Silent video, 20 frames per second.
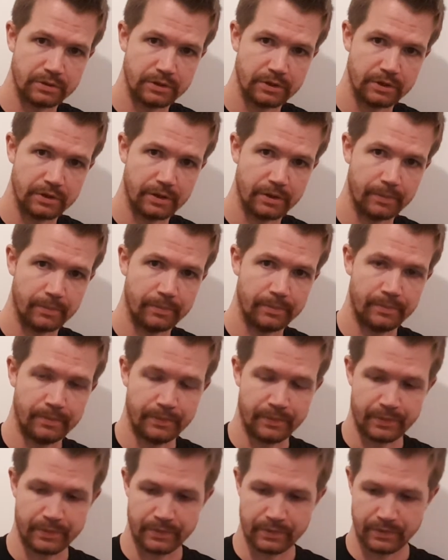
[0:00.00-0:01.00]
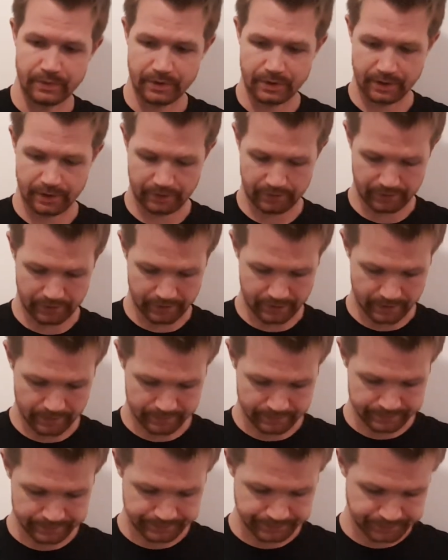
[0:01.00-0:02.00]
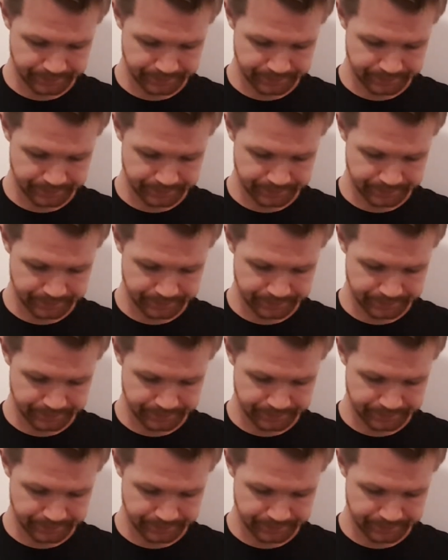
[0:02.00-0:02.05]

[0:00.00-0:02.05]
um, and um,